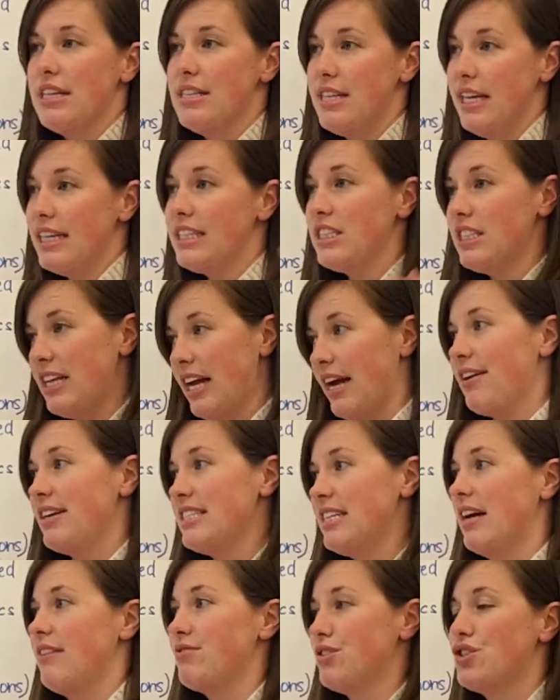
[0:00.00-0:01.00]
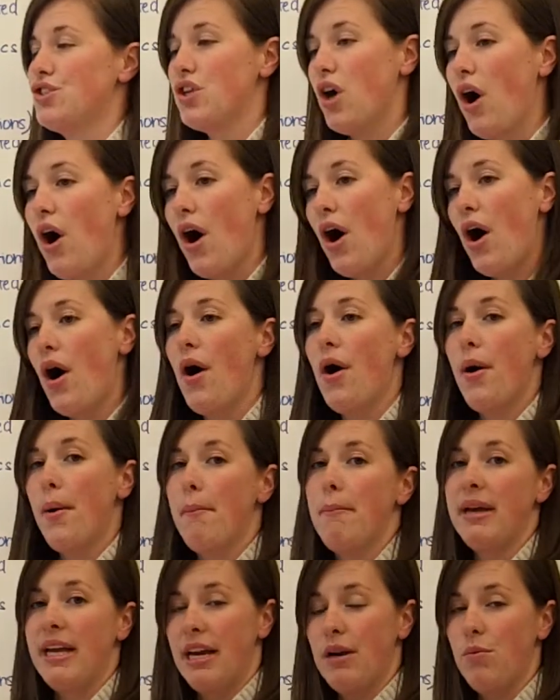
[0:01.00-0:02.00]
dictionaries have
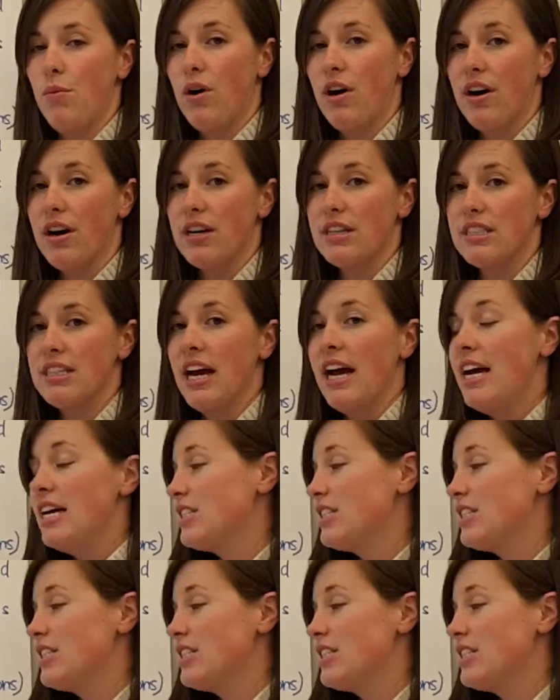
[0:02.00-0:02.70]
so many words.